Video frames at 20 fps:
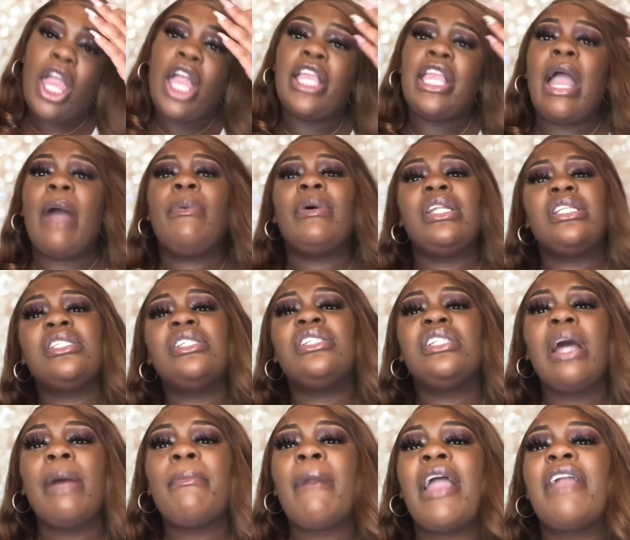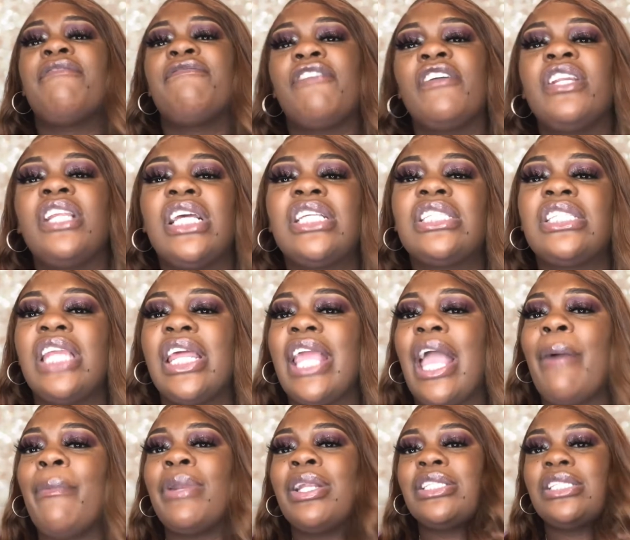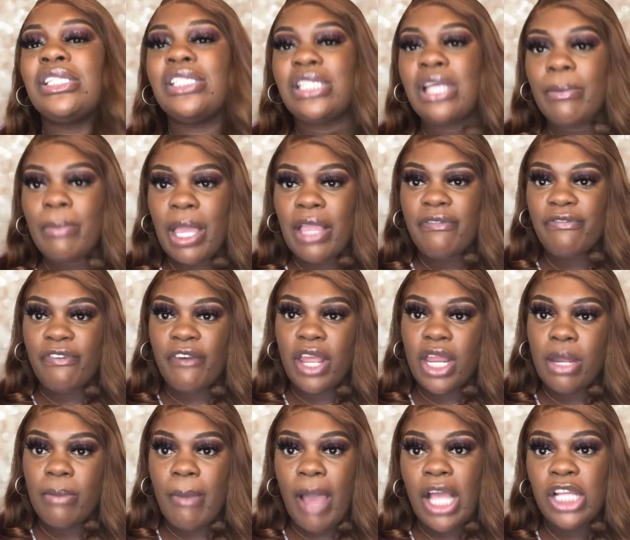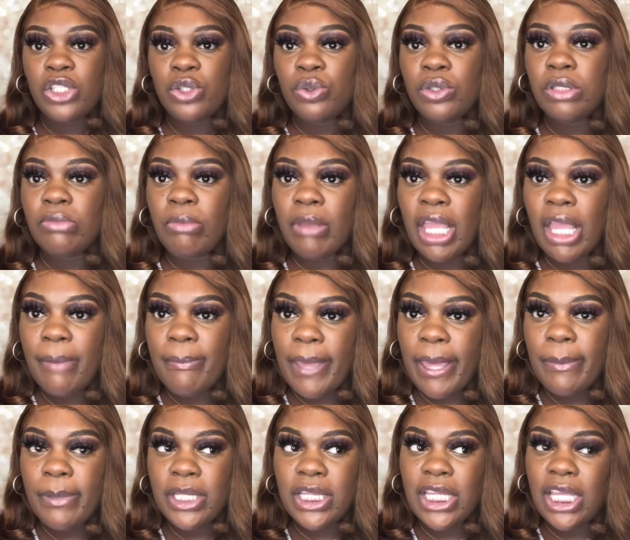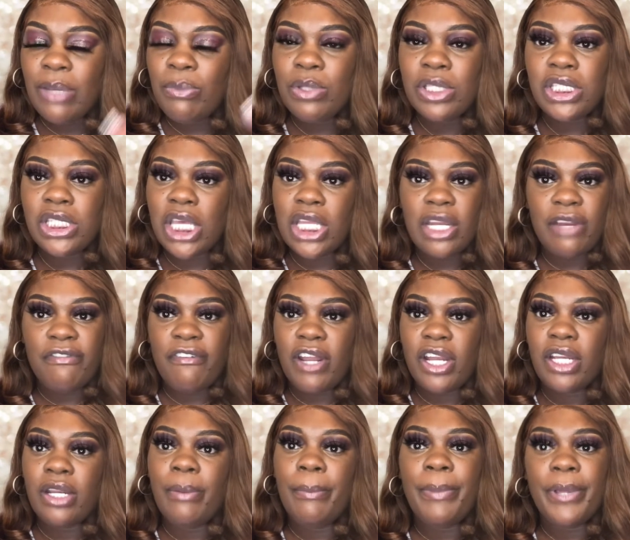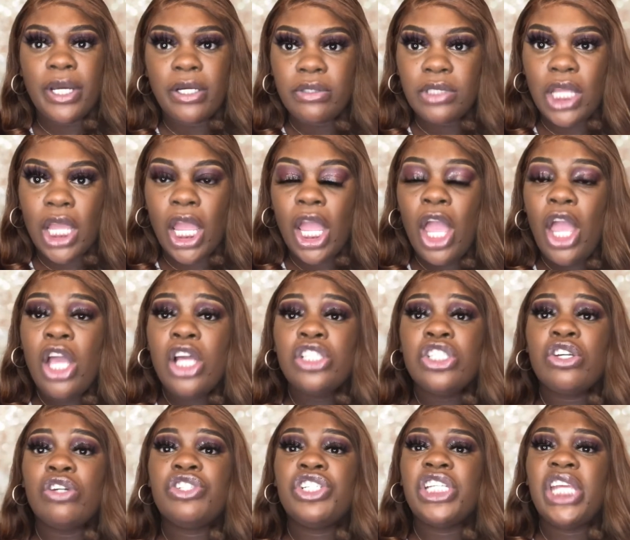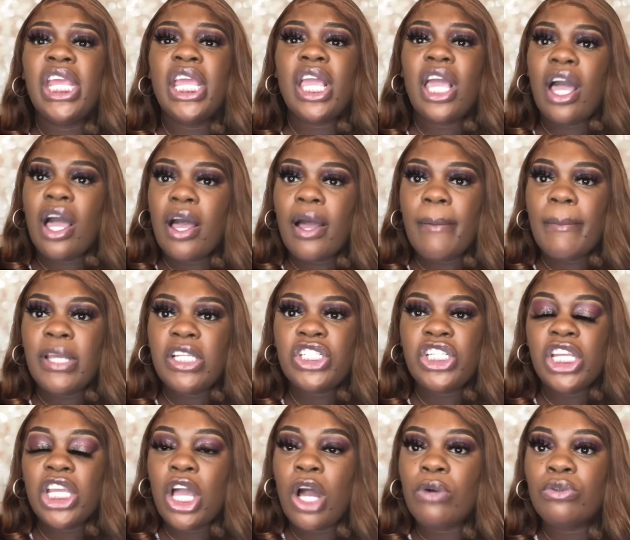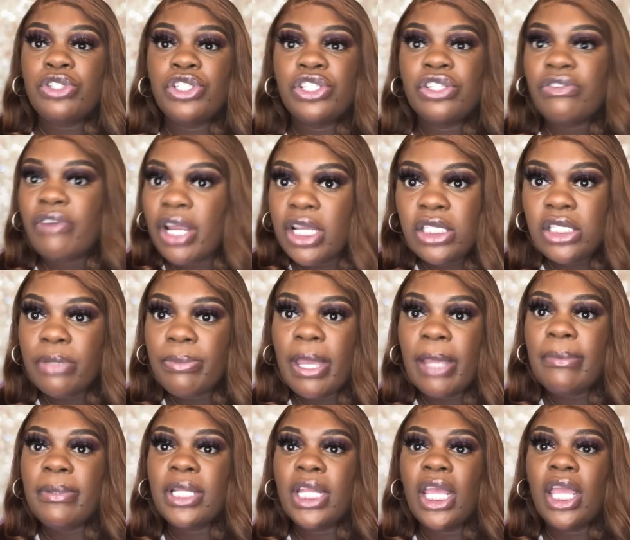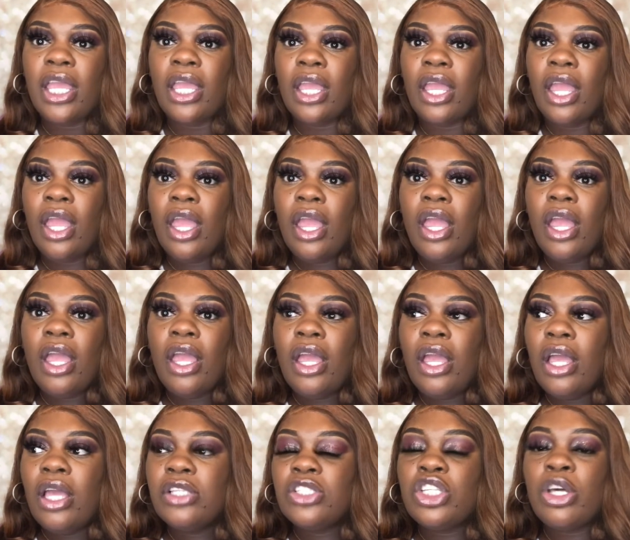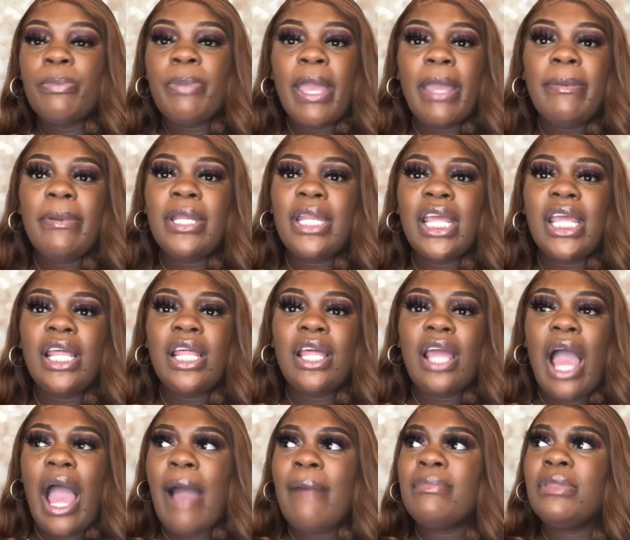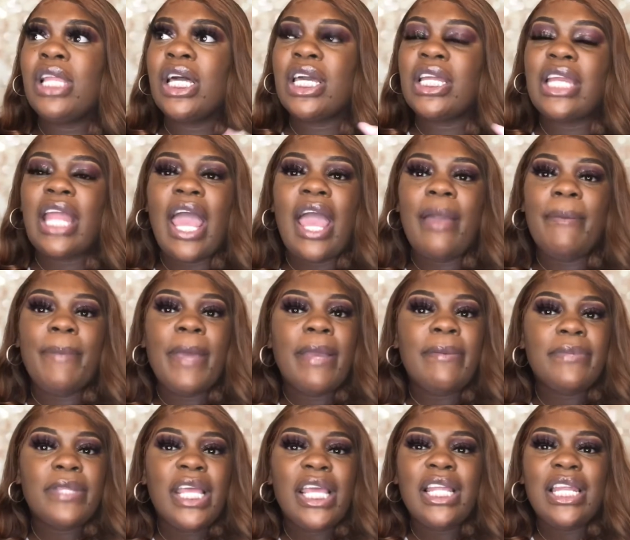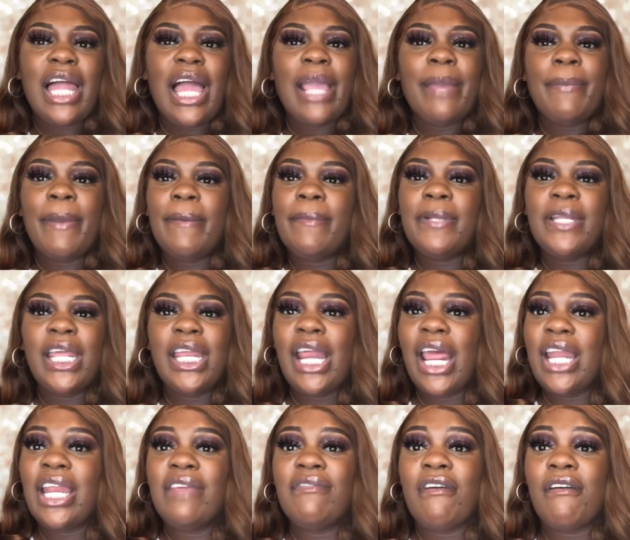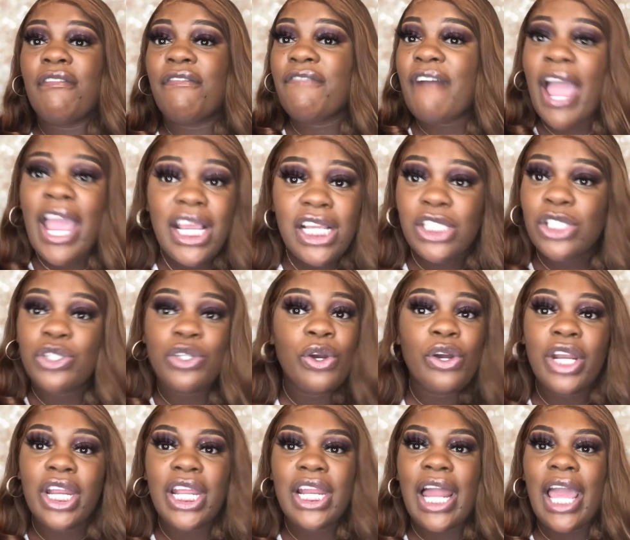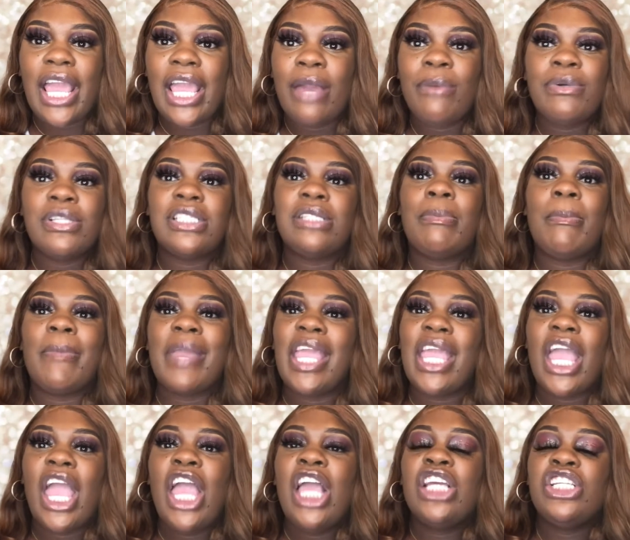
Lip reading: Y'all wanted to jump my friend yesterday. Mind you, it was me and Baby D. We sitting in front of the building. So she come and she goes straight to Baby D. So Baby D, I'm looking at Baby D like, Baby D didn't even fight, shorty. Like, it was me.